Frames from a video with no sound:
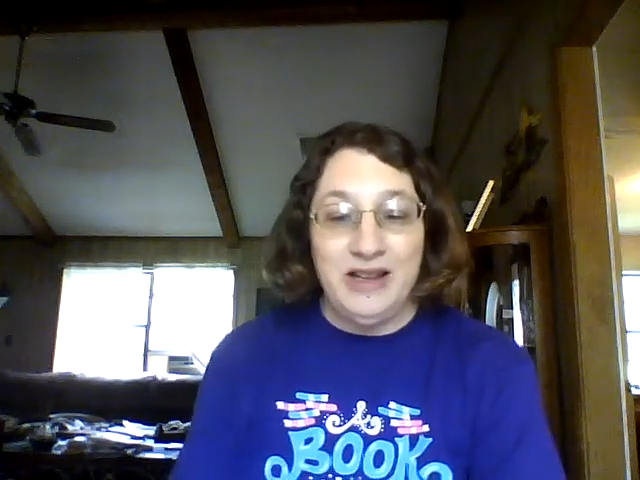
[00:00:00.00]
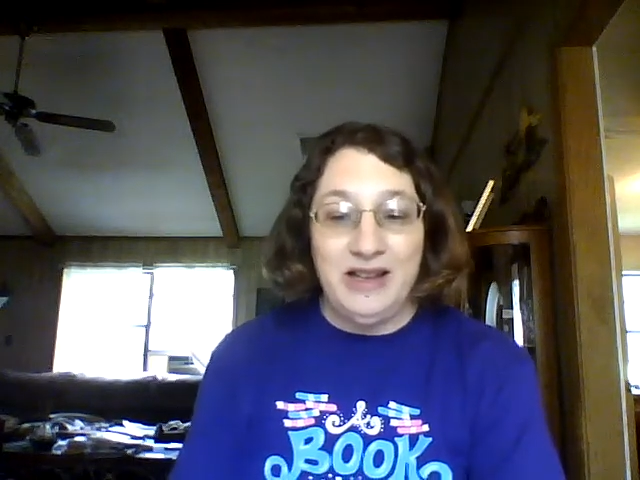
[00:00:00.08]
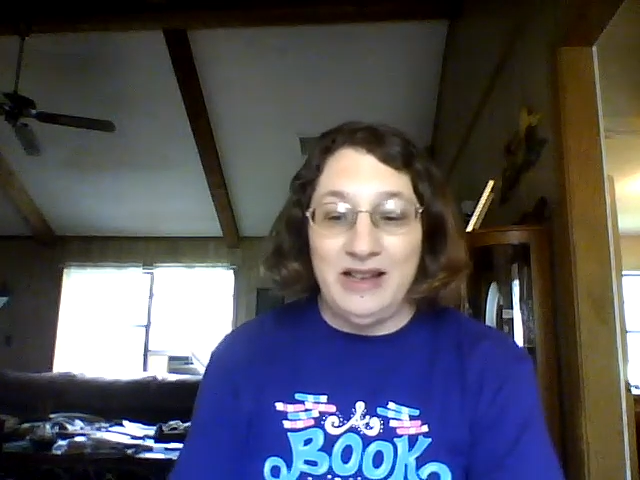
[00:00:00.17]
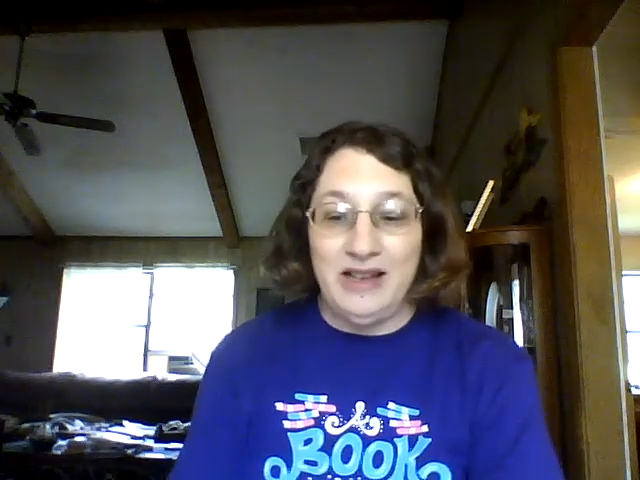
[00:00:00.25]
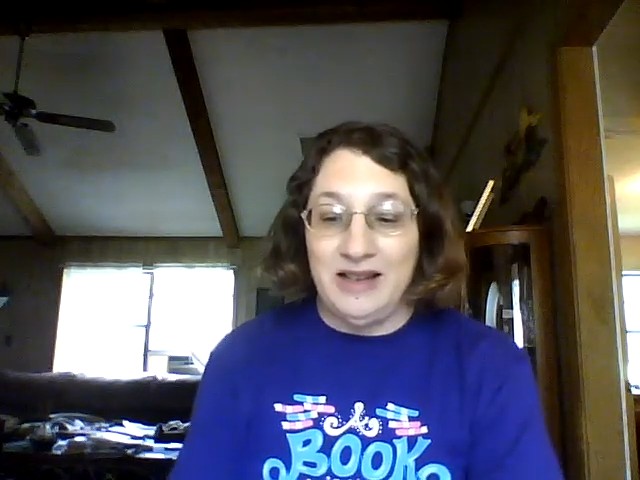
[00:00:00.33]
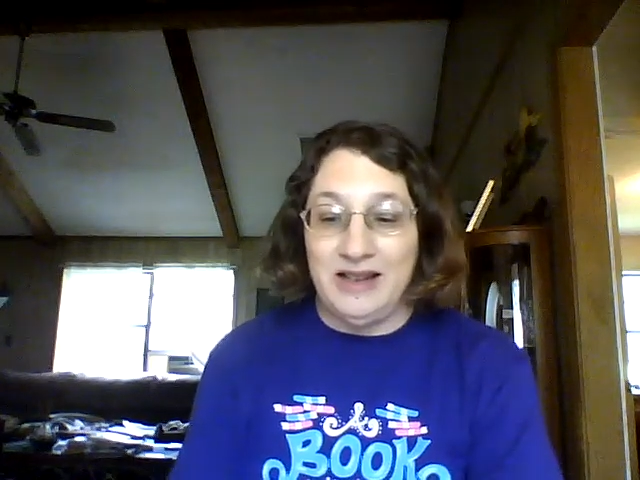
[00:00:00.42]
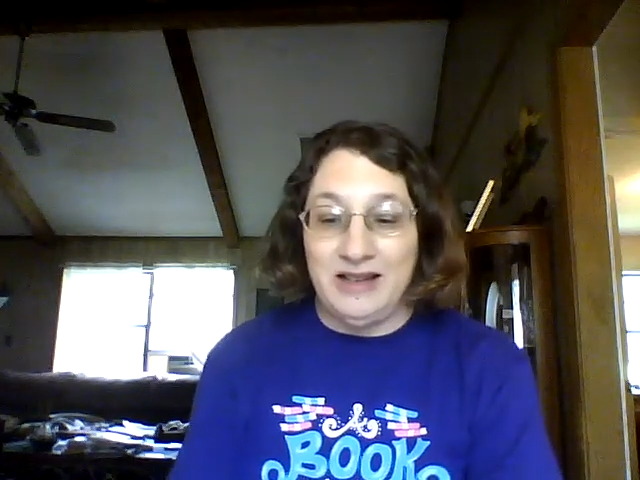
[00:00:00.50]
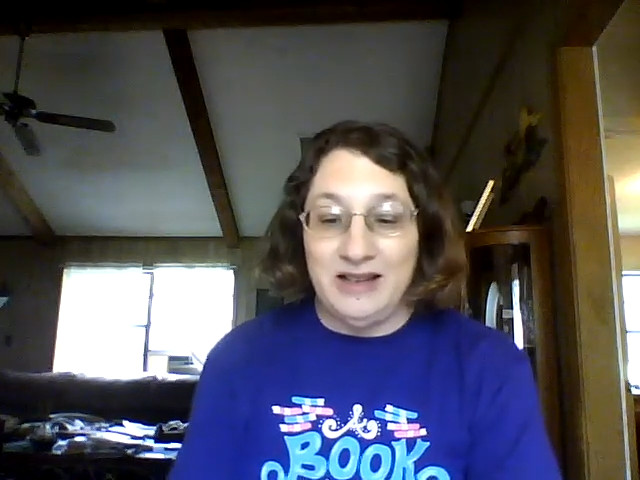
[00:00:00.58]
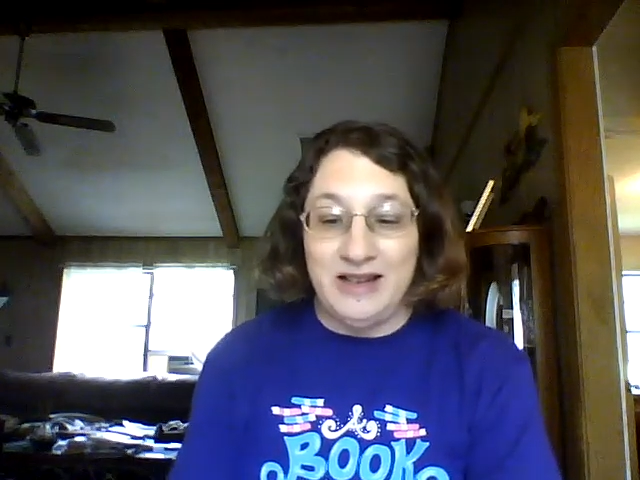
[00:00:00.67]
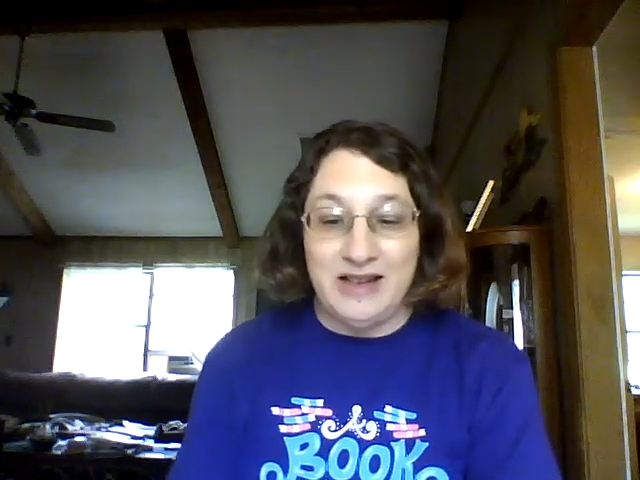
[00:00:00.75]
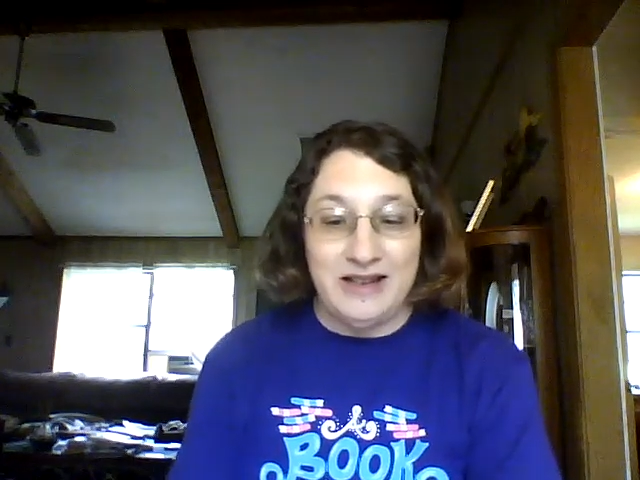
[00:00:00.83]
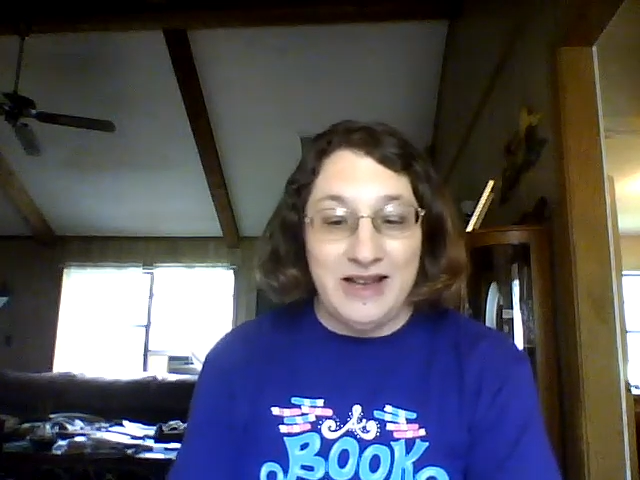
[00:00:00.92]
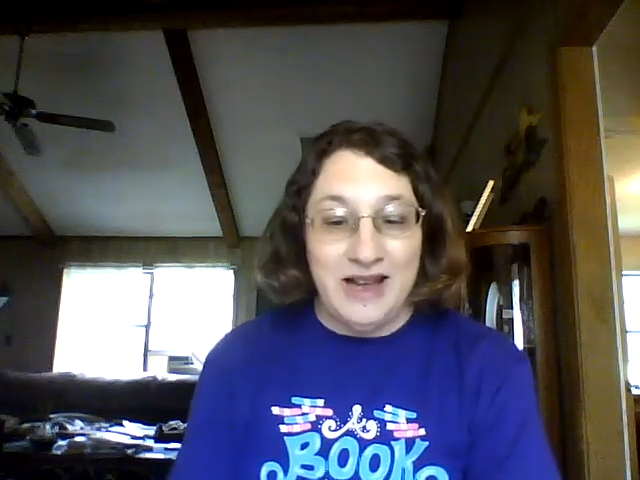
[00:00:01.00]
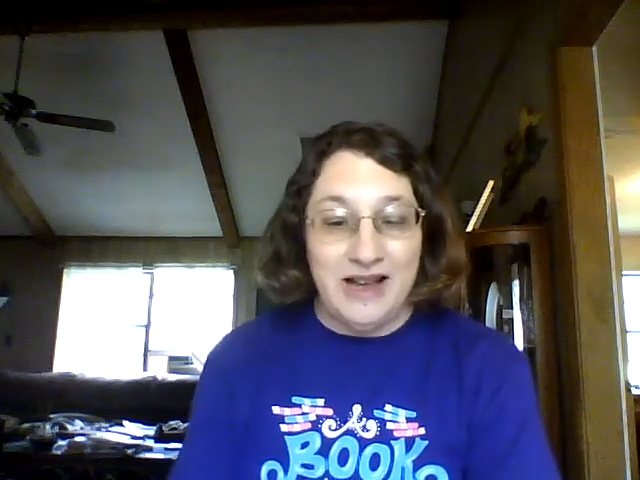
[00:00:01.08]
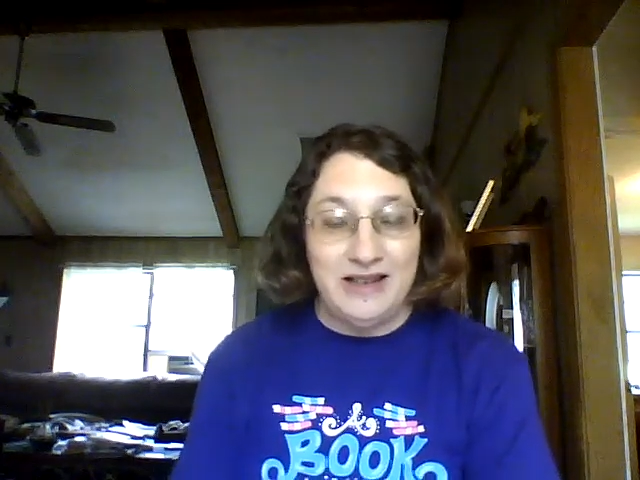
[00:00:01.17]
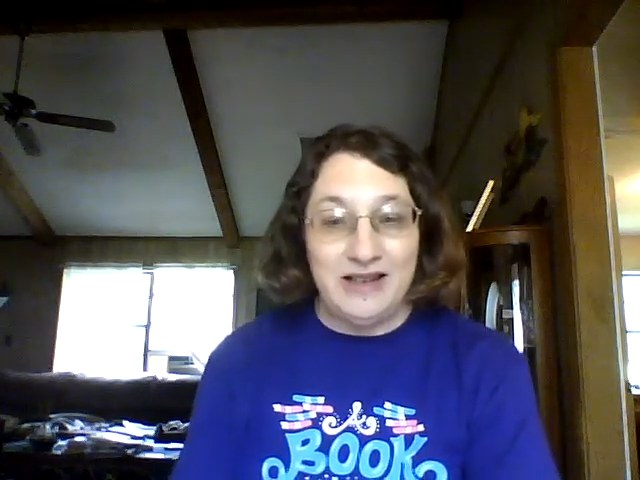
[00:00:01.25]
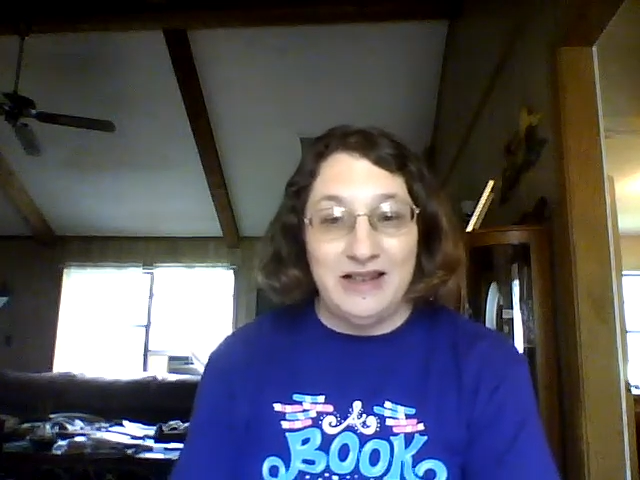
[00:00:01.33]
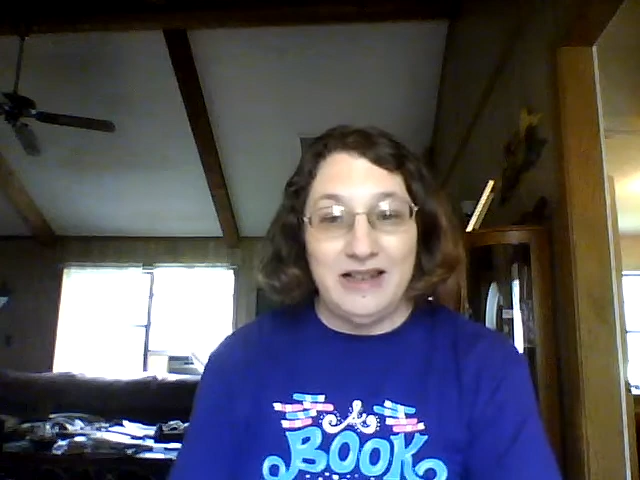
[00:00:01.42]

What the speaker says: and get that